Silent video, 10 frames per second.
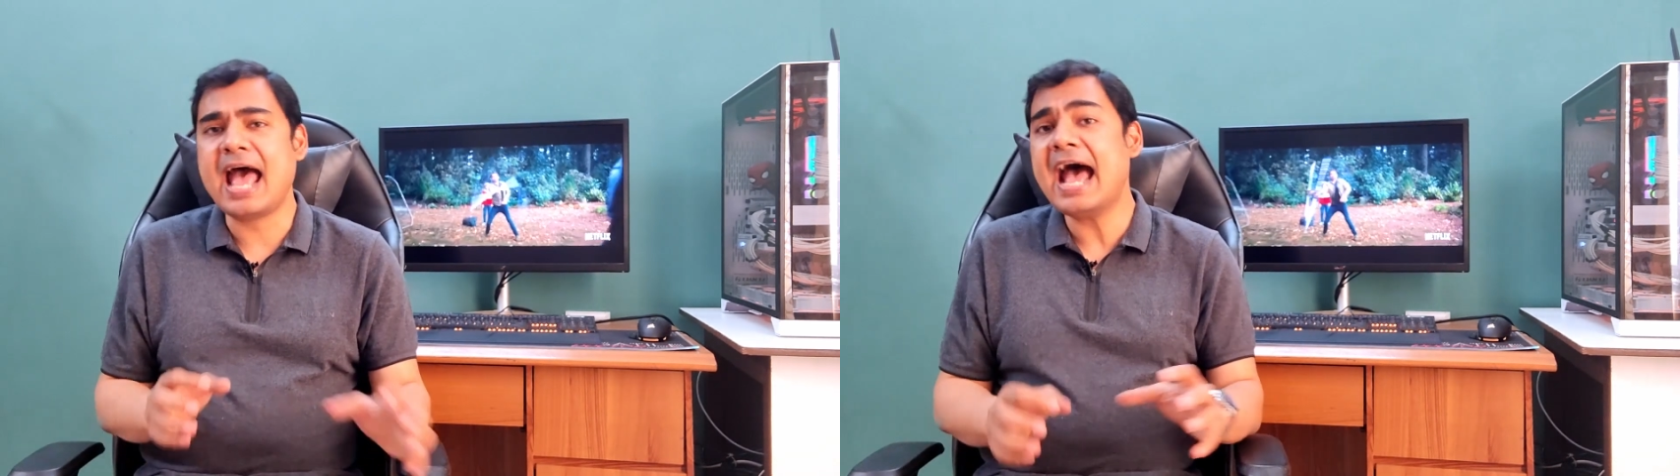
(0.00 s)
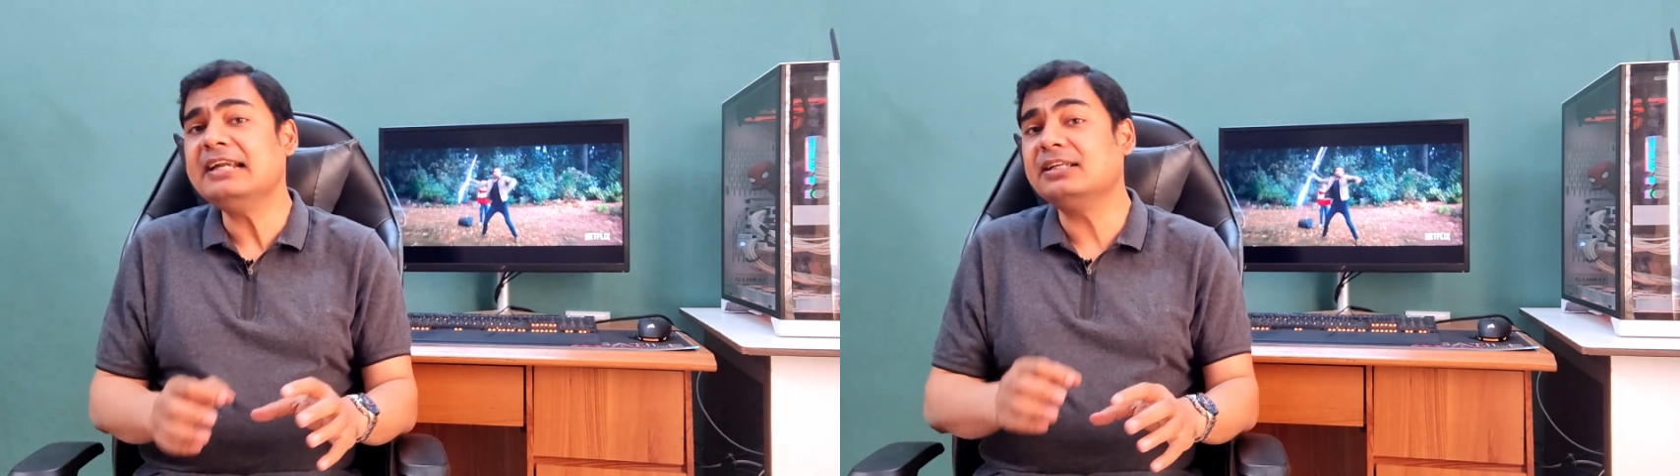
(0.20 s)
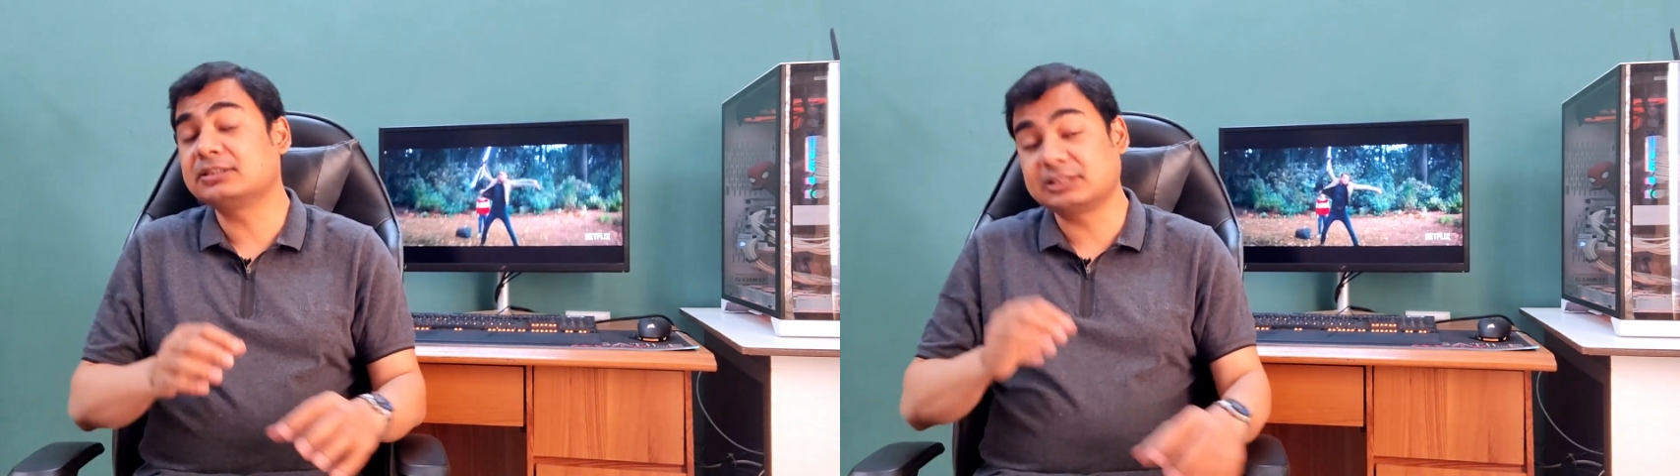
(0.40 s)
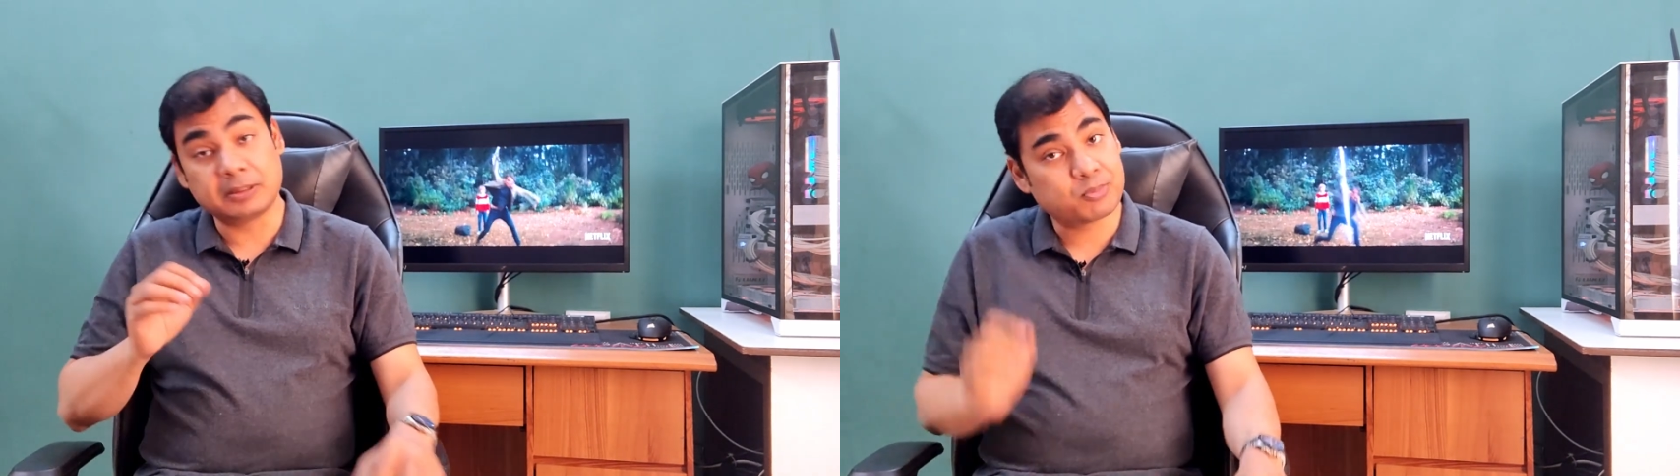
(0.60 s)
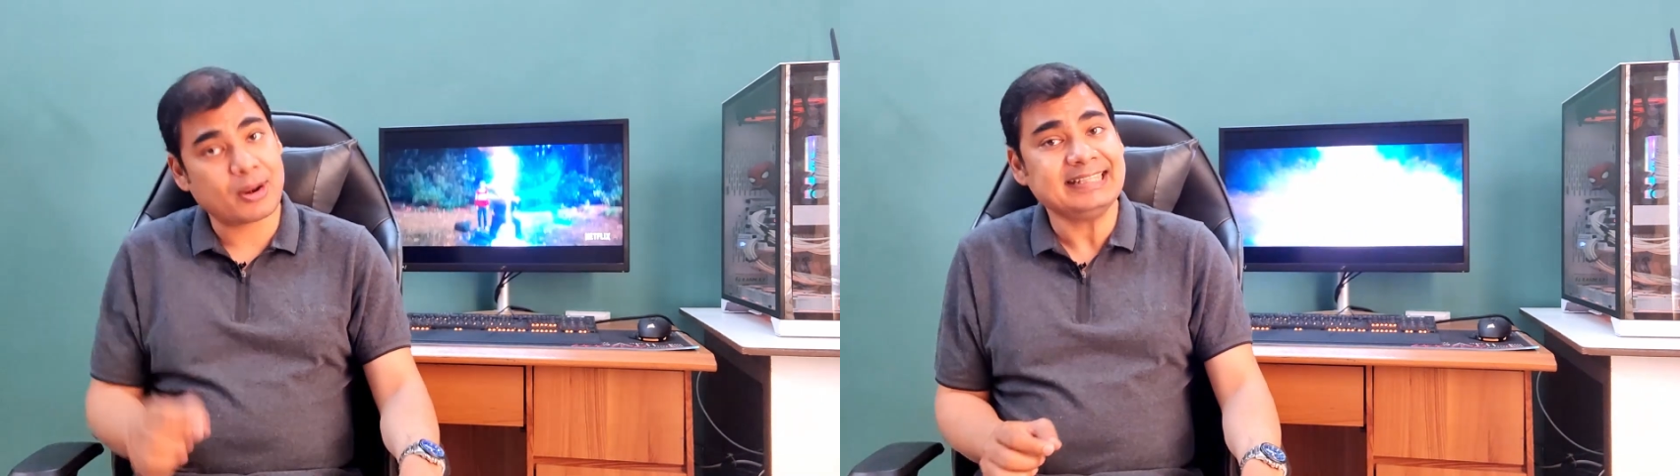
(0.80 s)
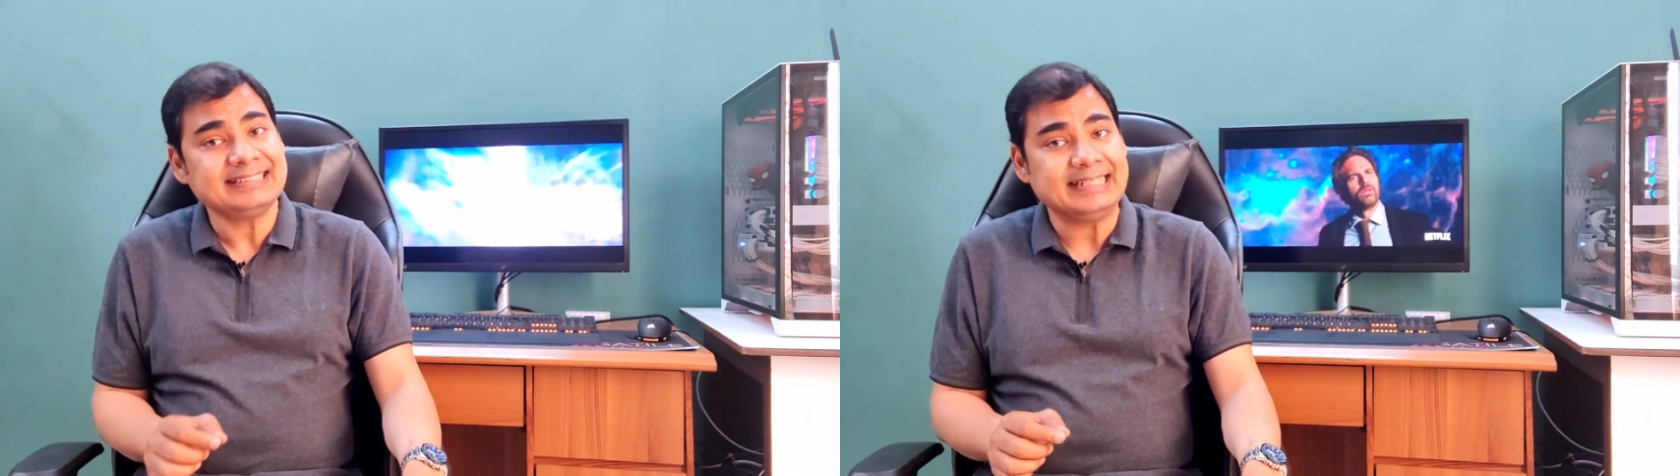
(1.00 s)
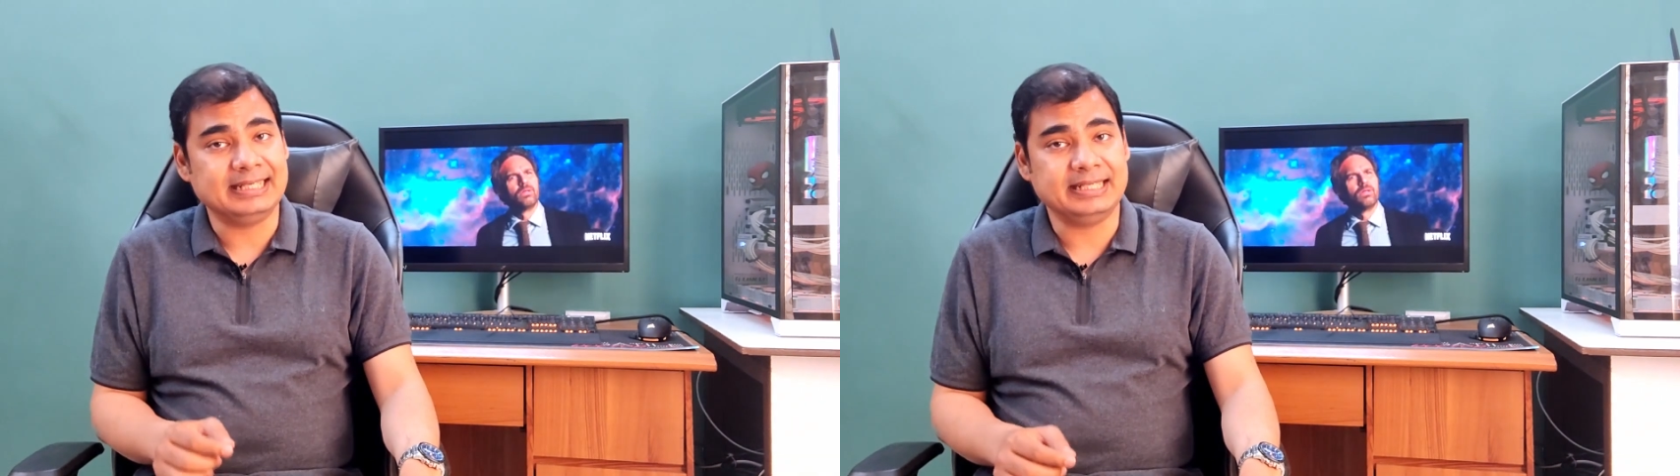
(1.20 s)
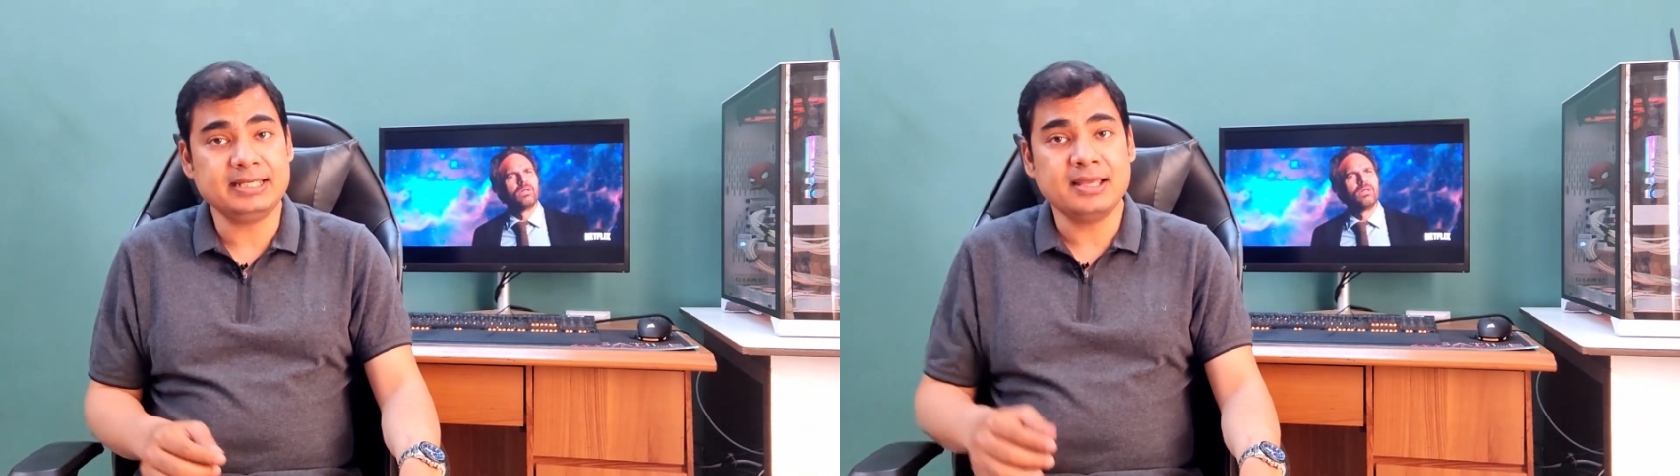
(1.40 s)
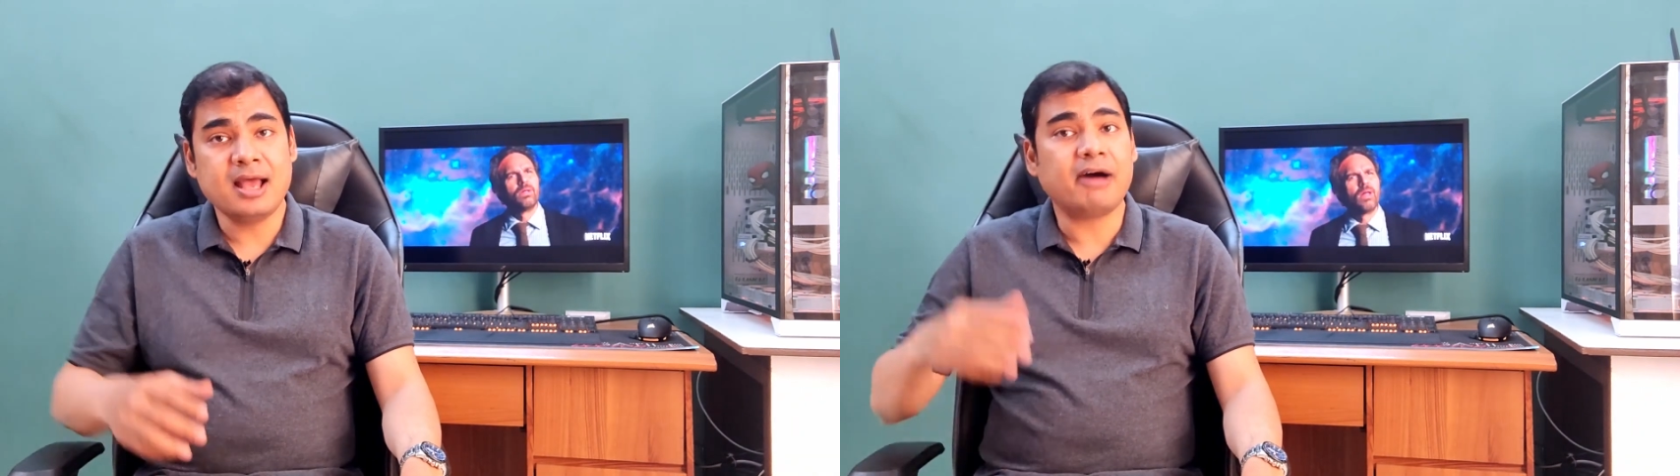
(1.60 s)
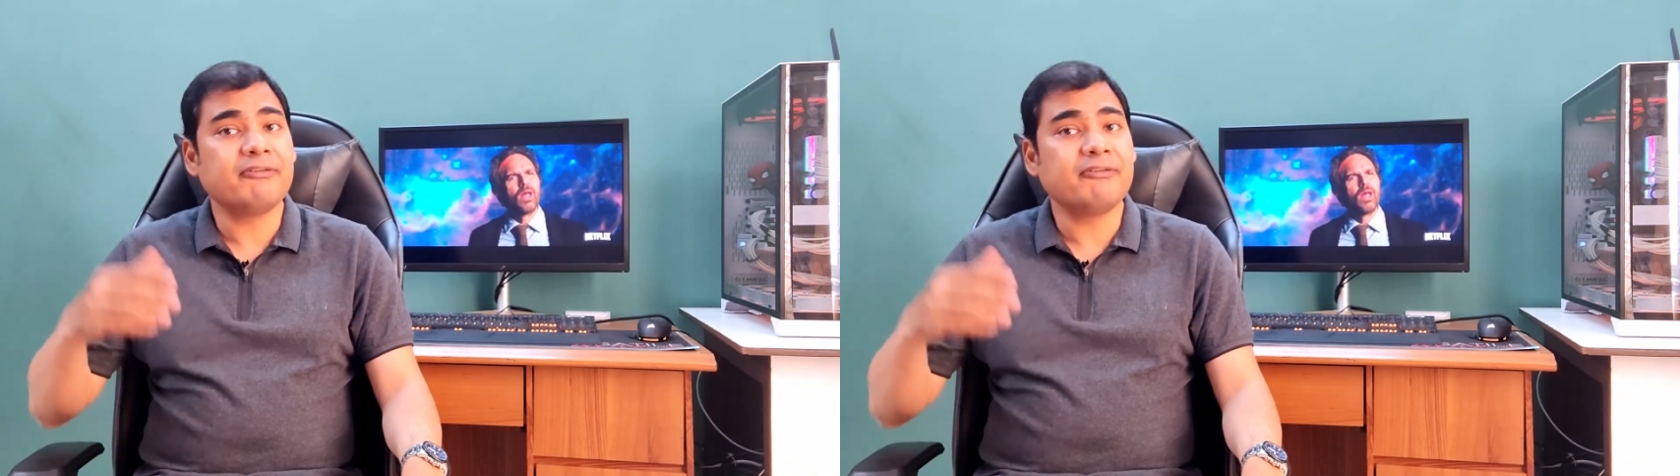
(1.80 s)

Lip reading: and surprisingly,